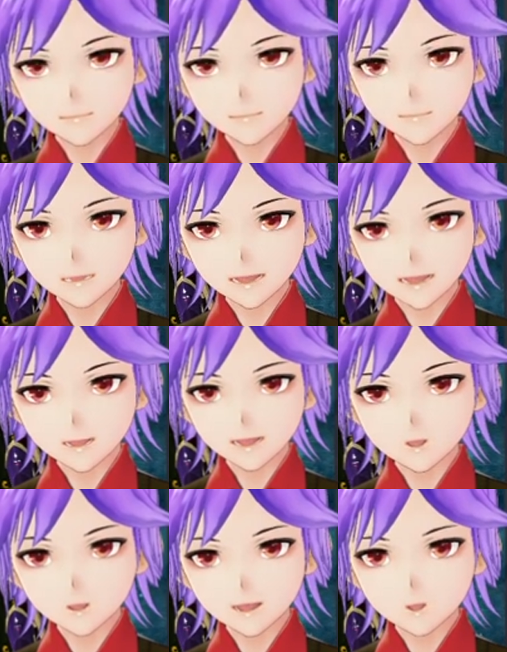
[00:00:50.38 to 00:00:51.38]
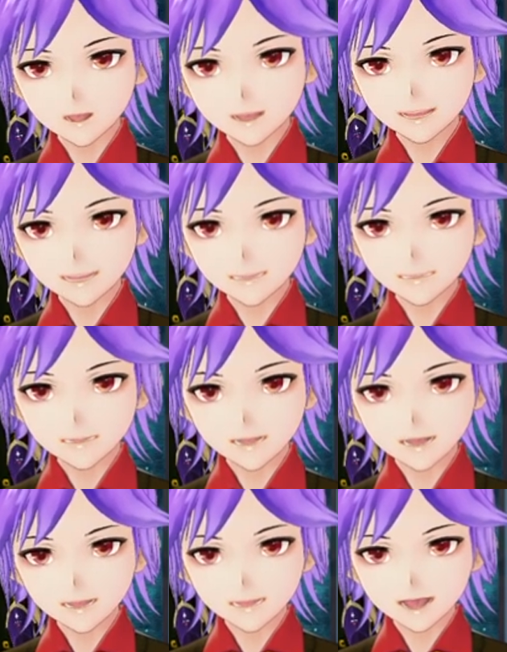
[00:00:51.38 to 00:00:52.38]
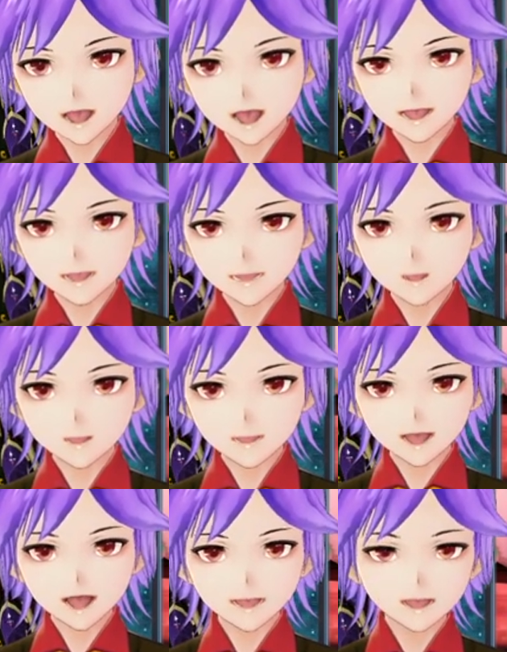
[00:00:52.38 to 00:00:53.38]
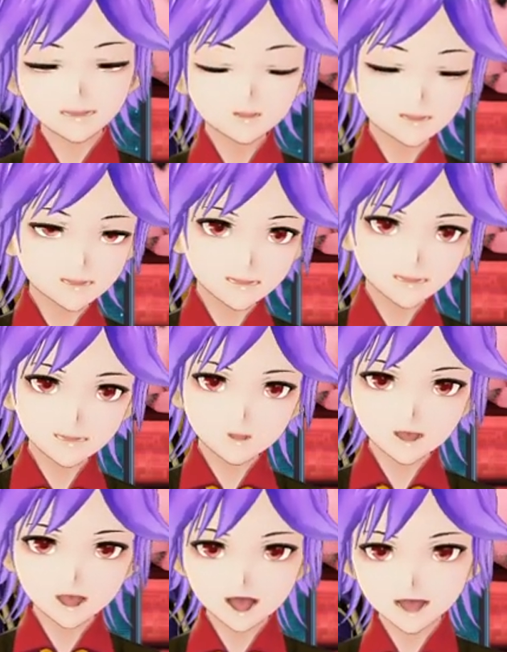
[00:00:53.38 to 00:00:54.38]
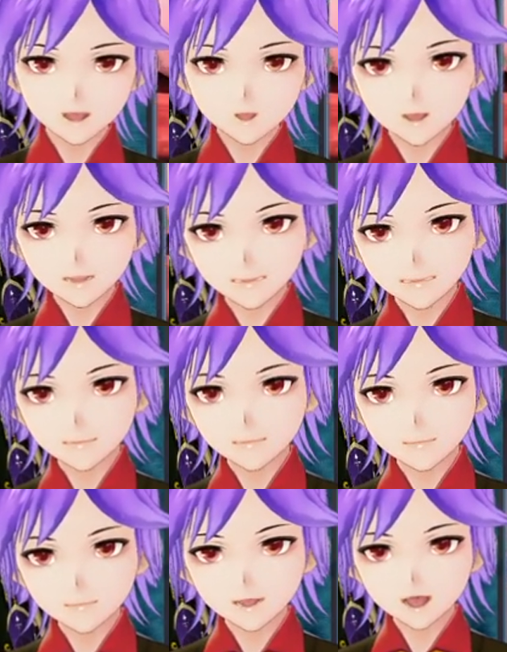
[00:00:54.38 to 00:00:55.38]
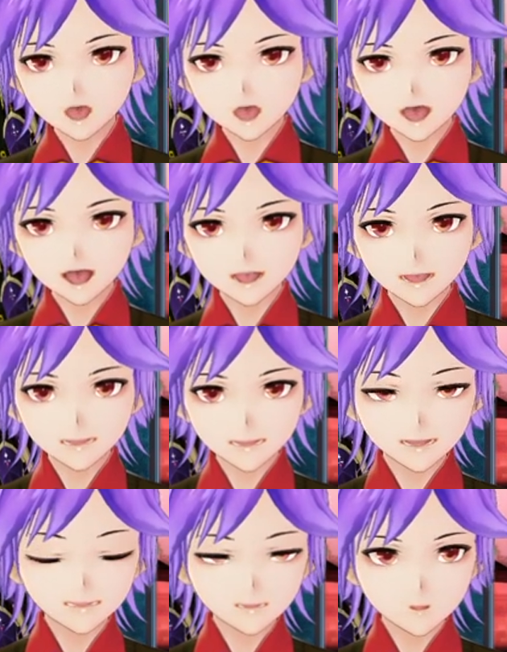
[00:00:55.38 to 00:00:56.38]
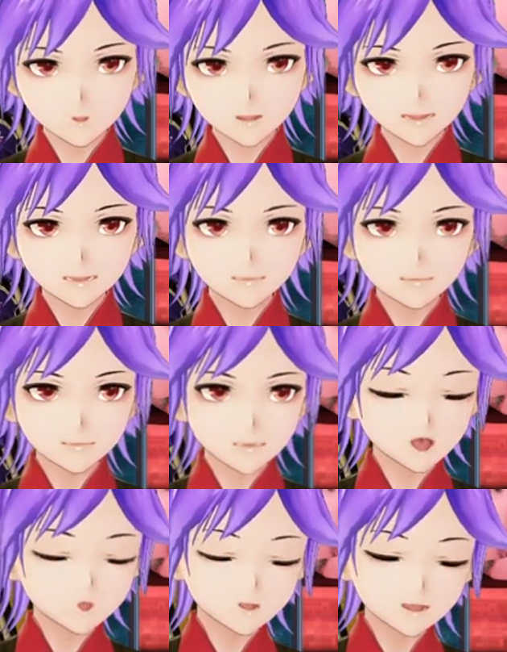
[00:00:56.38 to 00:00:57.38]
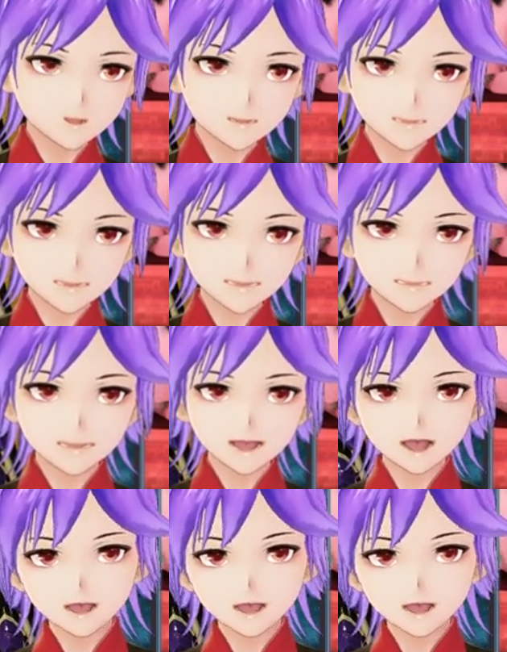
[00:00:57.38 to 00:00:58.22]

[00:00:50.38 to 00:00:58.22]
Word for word: Which a few of you may have seen happen a few times in your parties. And that's this one, Julius Nifta.